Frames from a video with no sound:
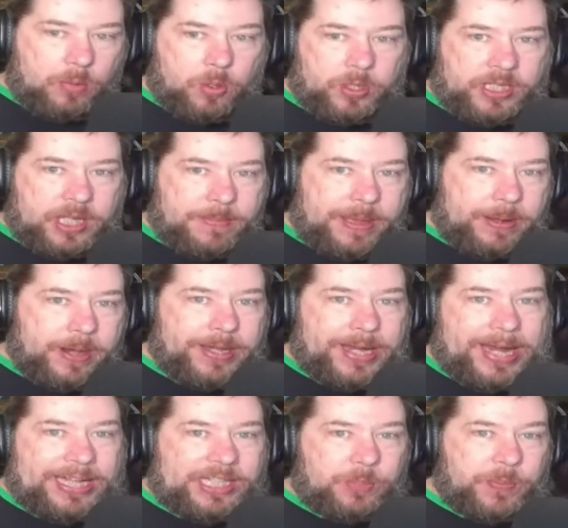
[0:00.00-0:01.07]
Wars come out on
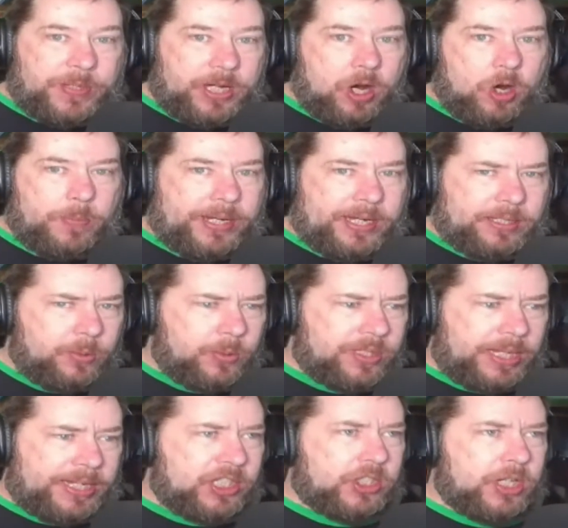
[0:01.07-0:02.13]
HBO because it was
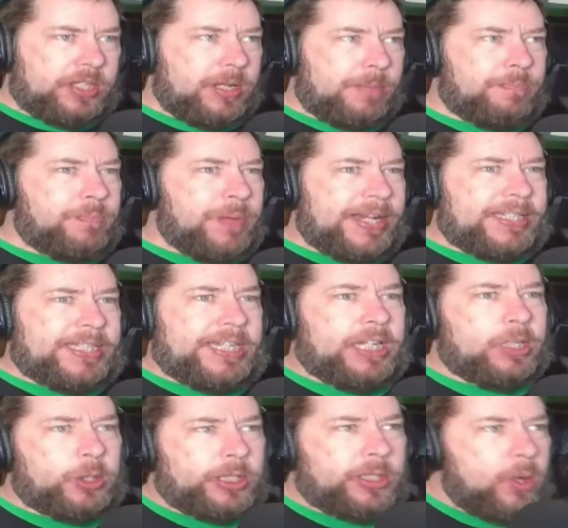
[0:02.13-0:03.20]
like such a big
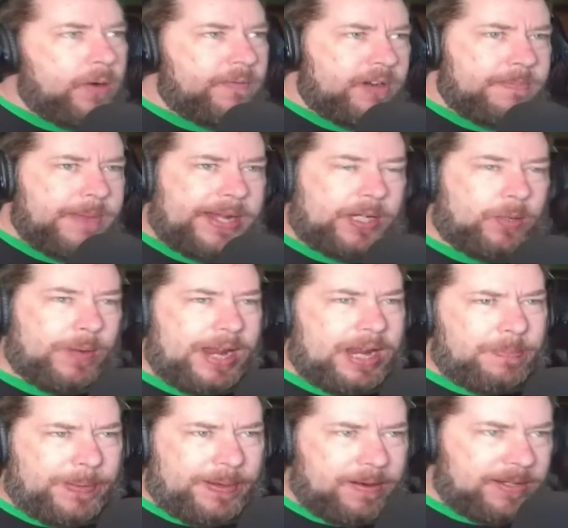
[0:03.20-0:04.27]
deal to go over to my
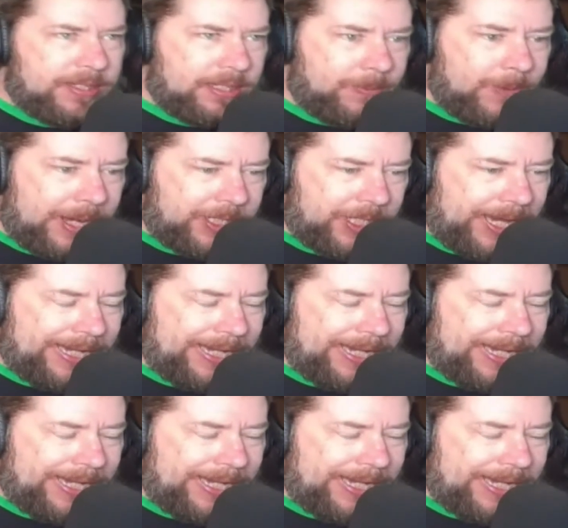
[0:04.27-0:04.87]
grandparents to watch